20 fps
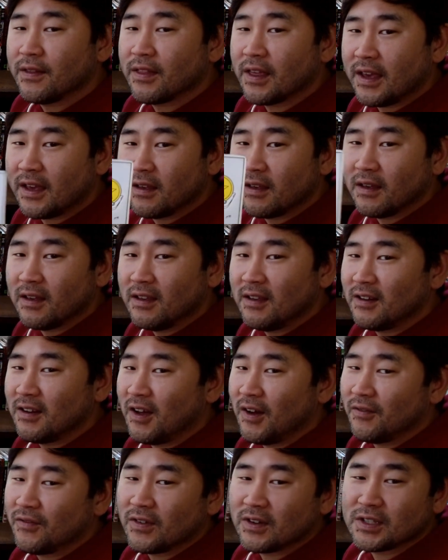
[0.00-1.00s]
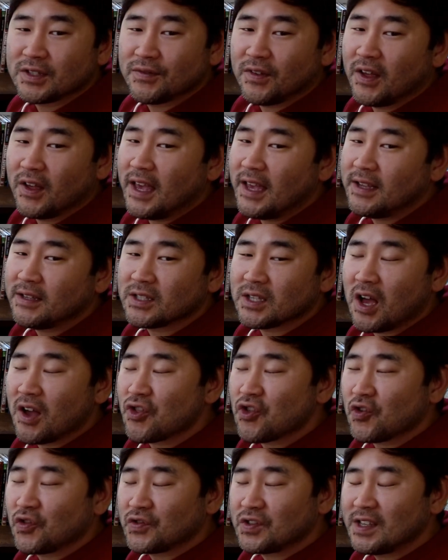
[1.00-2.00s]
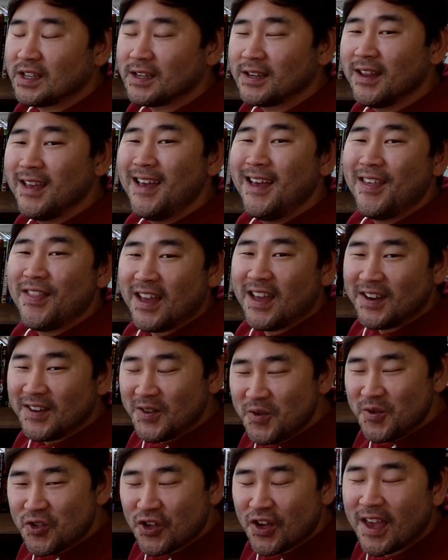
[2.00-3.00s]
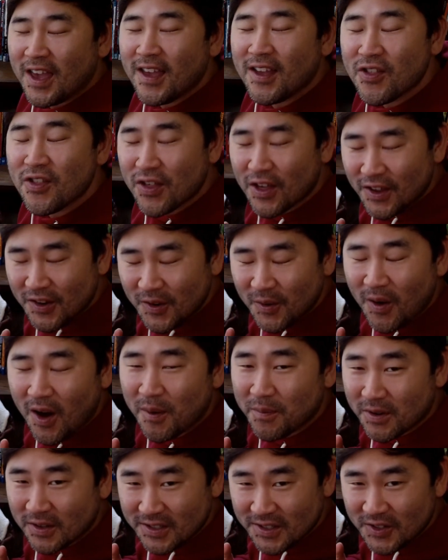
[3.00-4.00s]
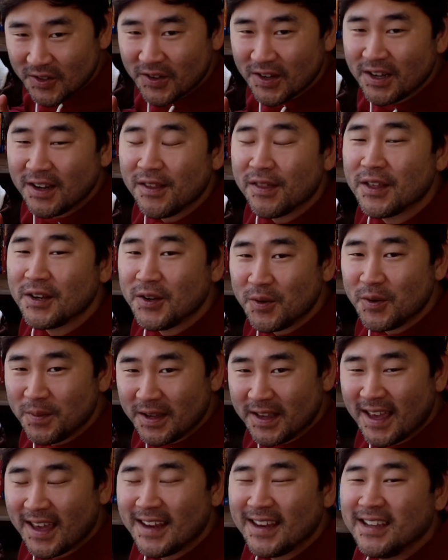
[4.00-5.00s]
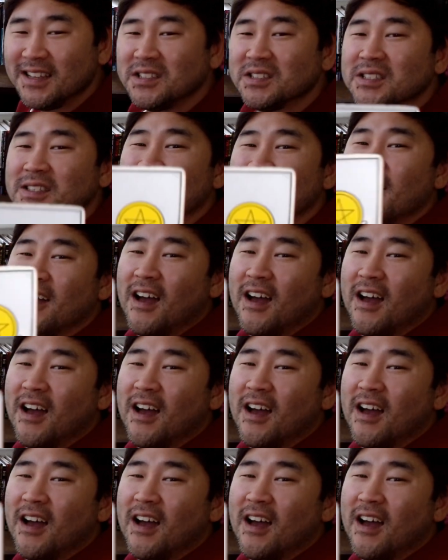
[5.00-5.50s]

Like, you know, first of all, Ace ushers in that new change, that new opportunity, the new beginnings.